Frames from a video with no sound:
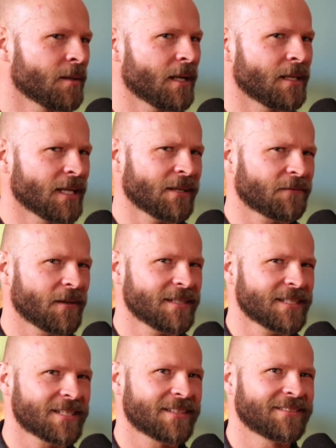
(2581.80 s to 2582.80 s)
and not
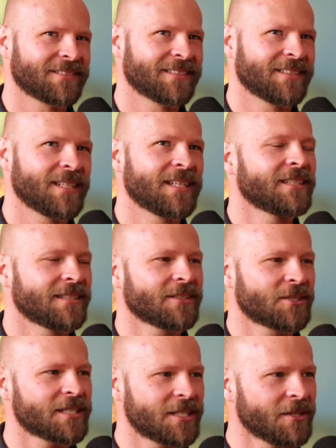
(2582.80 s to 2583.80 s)
friends. No,
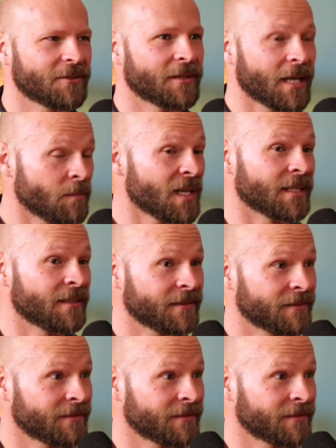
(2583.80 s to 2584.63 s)
just you and me.